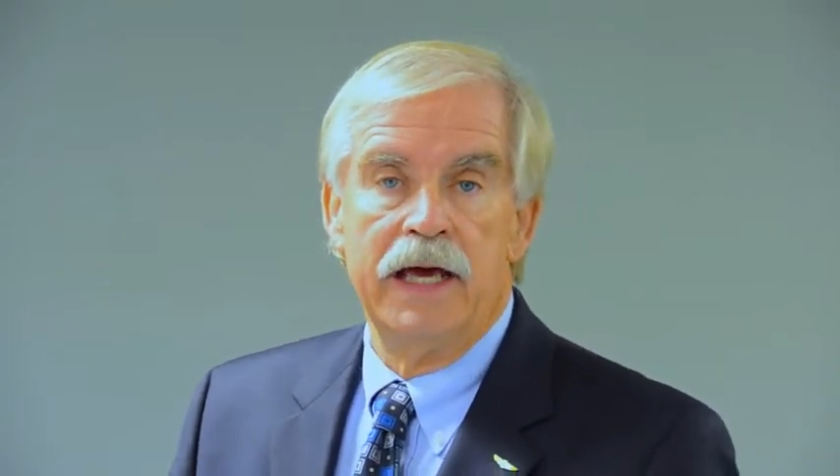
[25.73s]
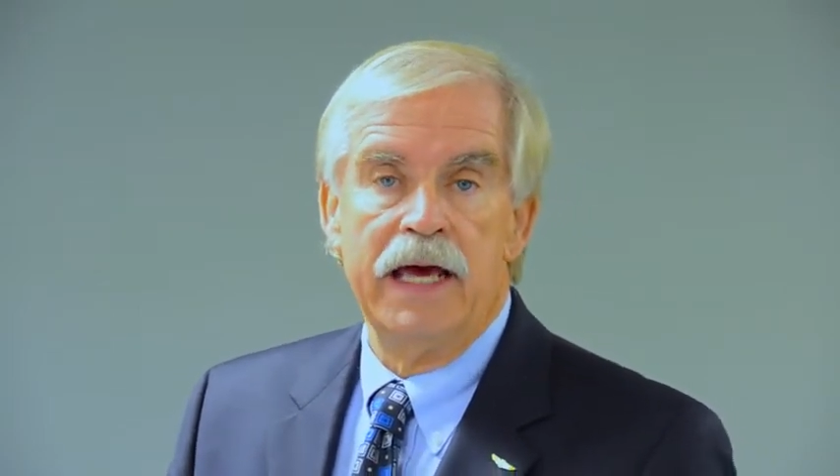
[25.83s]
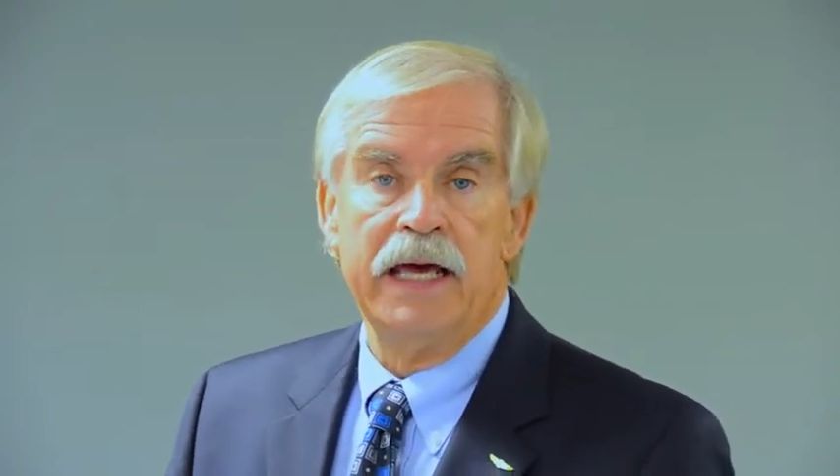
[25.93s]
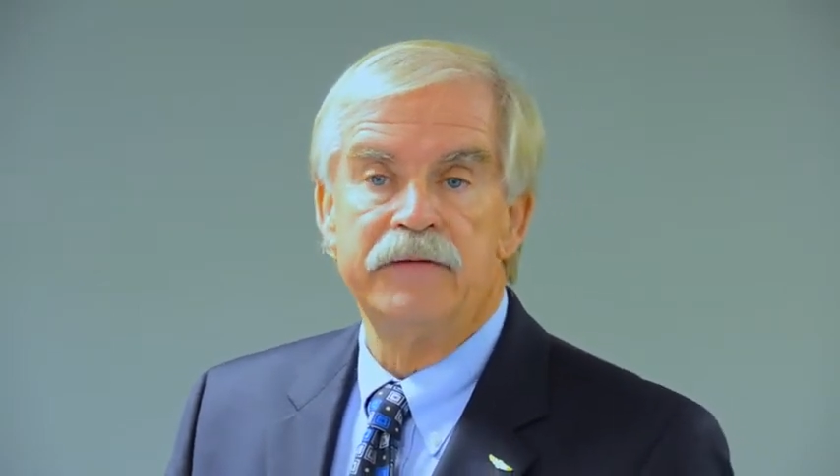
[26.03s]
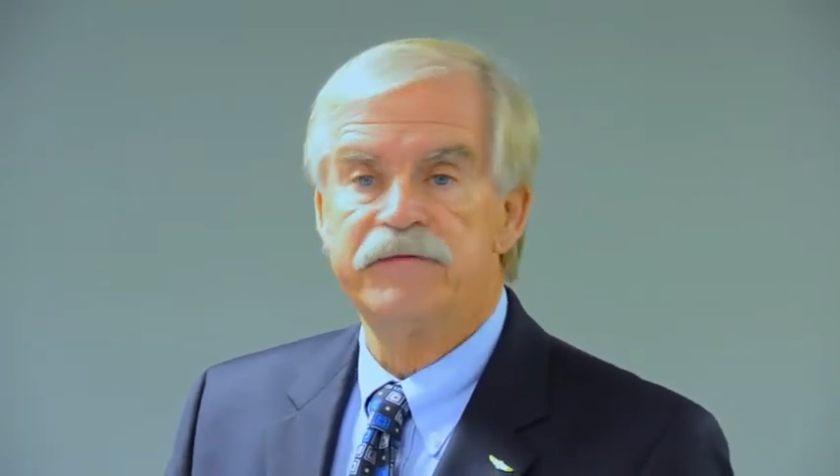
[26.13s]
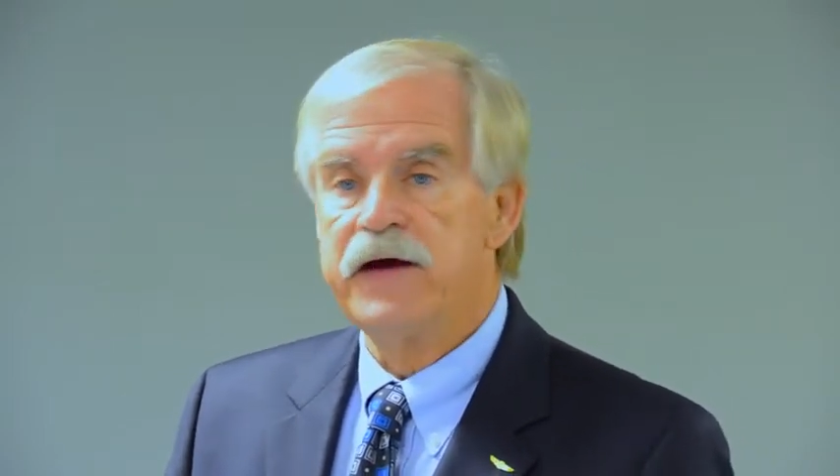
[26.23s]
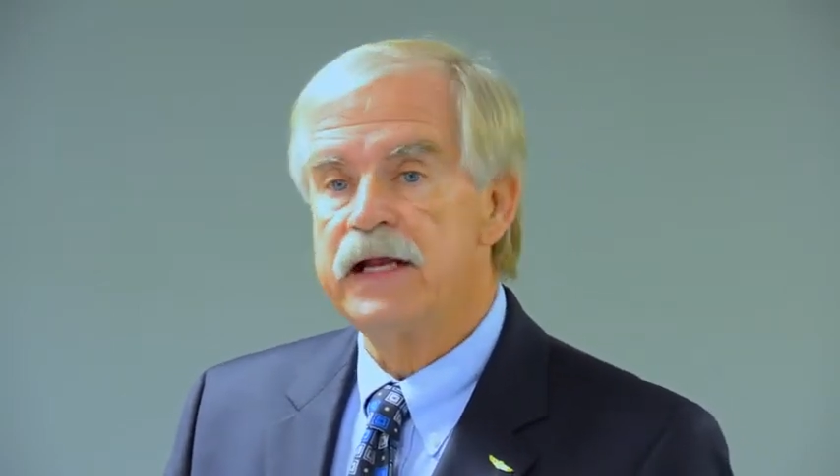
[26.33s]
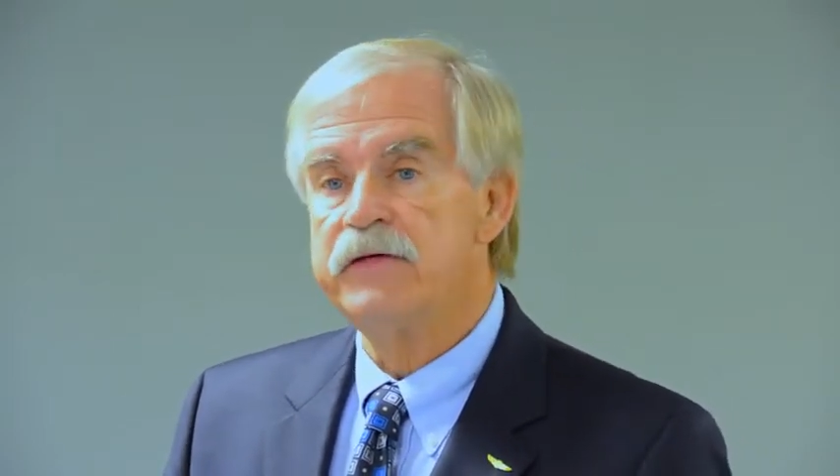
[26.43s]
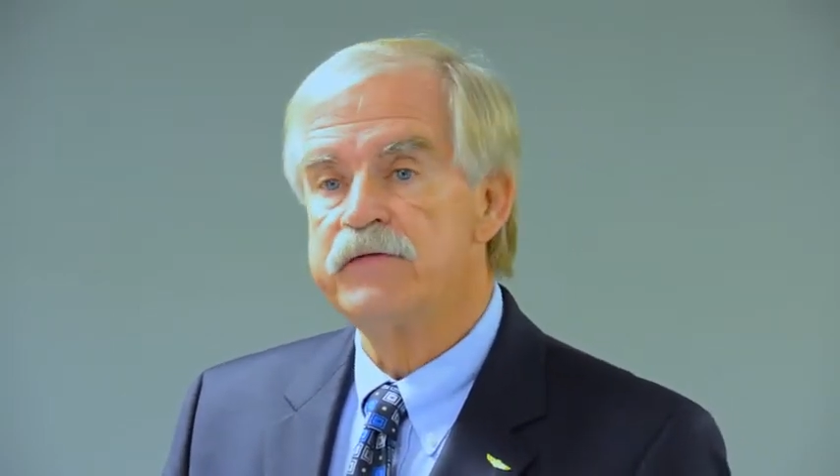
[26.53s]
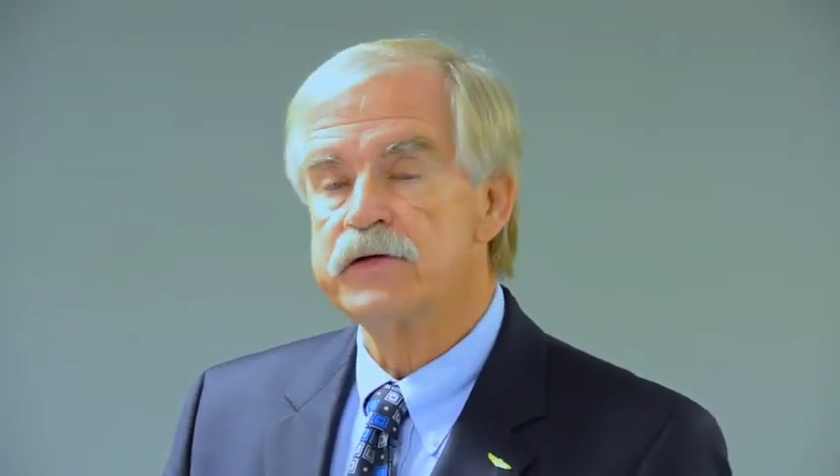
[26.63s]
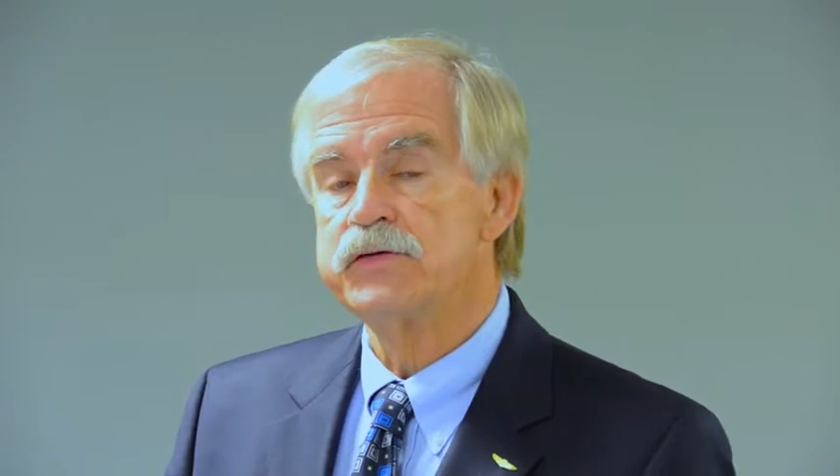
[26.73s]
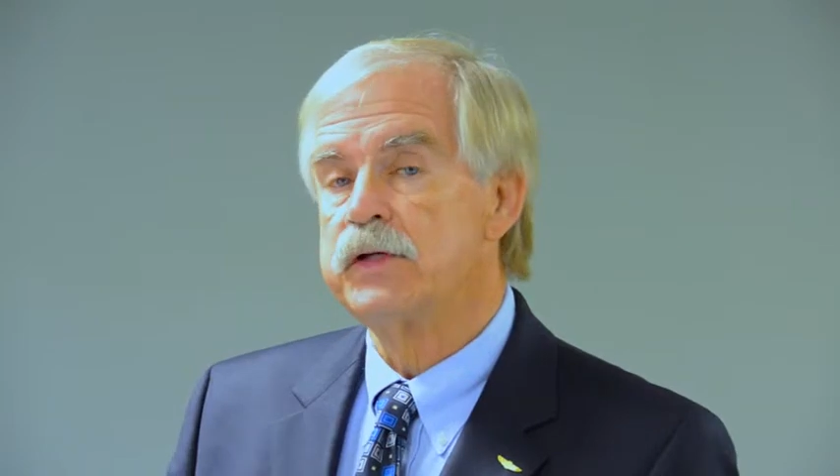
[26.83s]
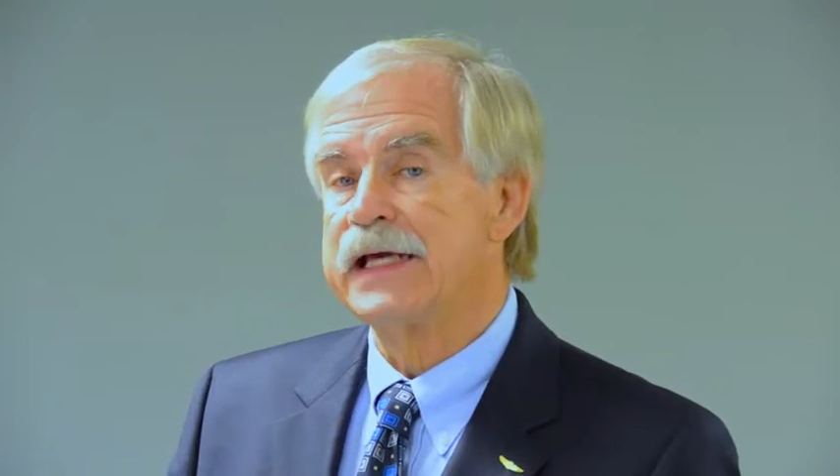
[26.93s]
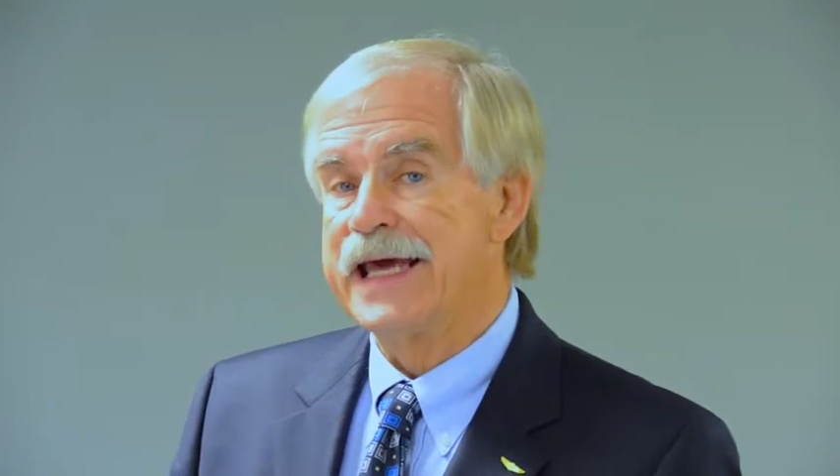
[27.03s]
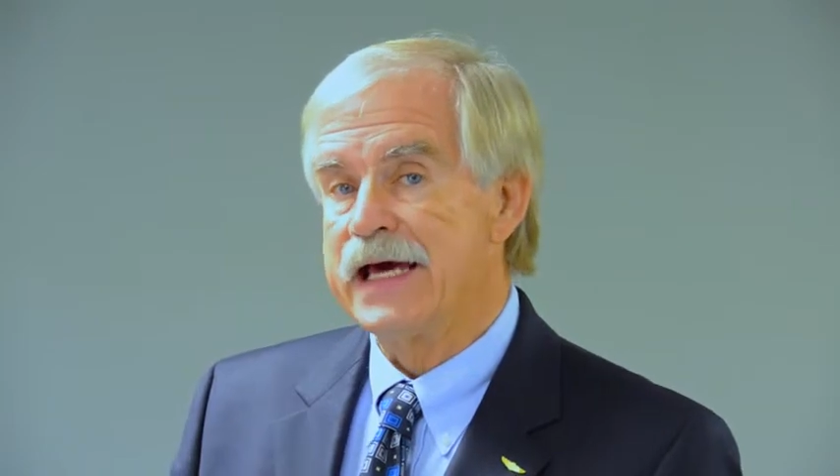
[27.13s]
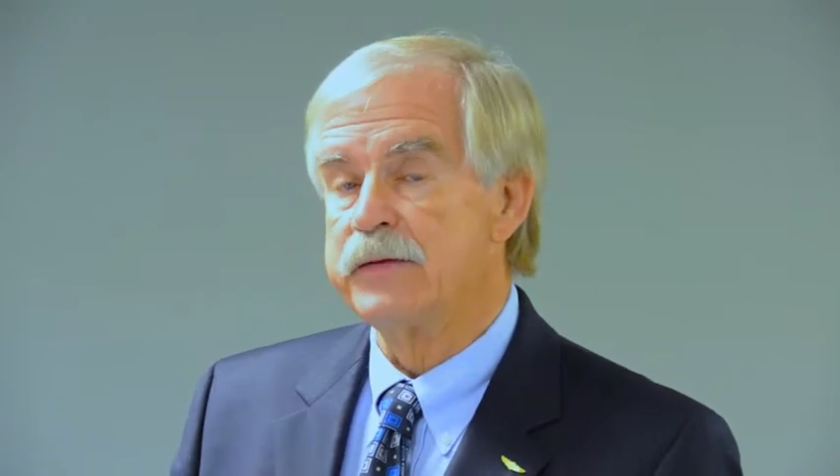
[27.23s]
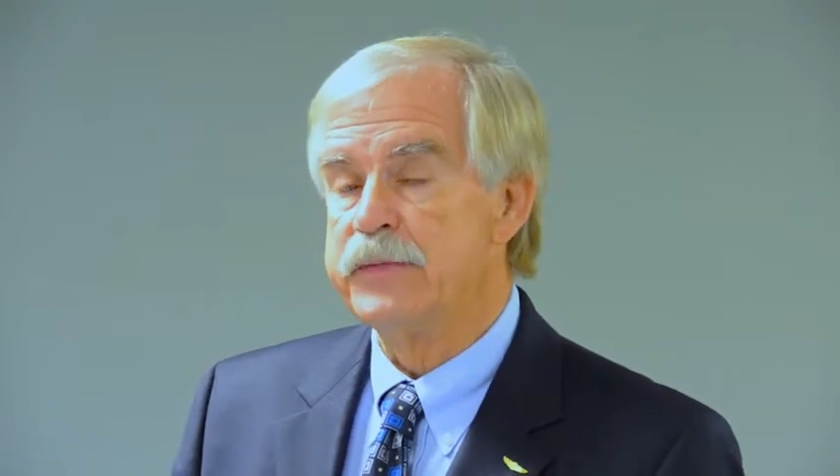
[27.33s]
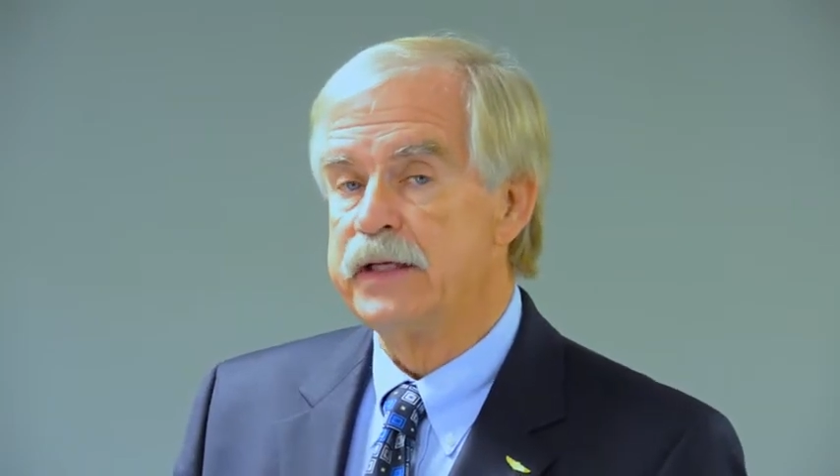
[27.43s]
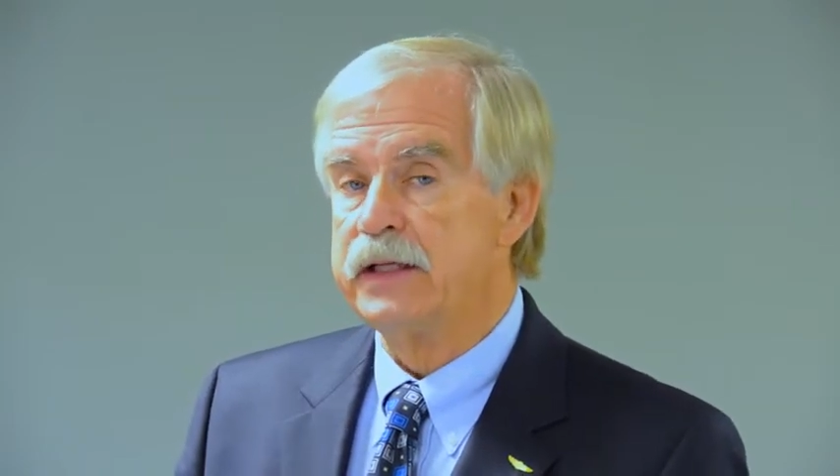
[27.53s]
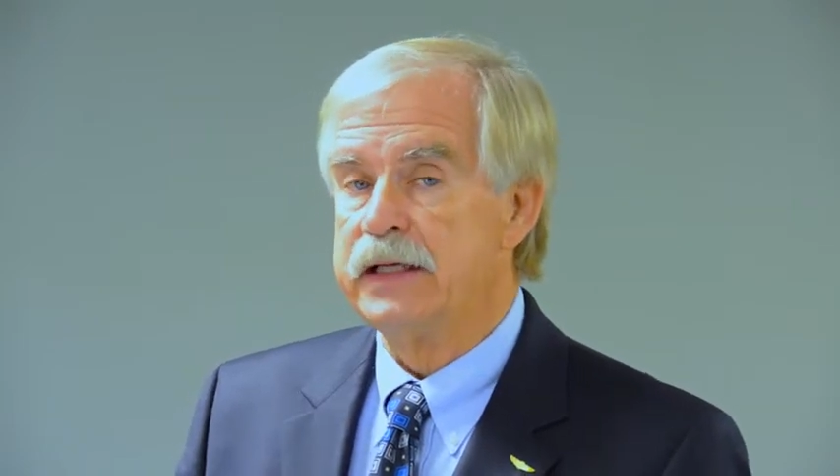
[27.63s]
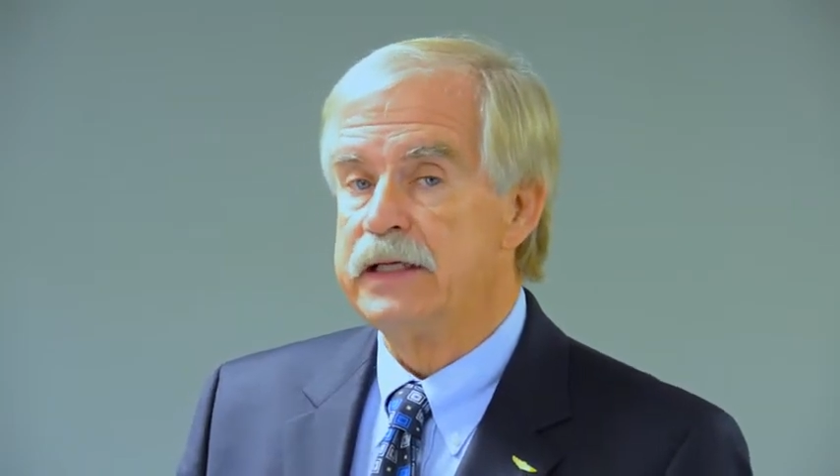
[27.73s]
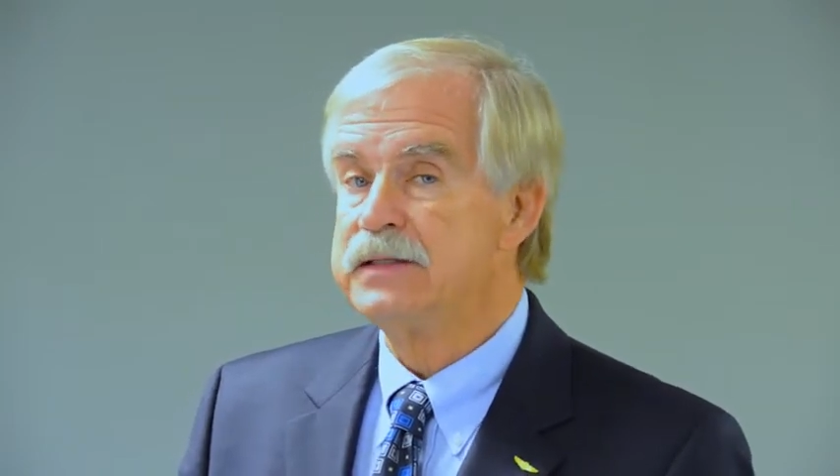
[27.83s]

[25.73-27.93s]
And finally, virtual accountability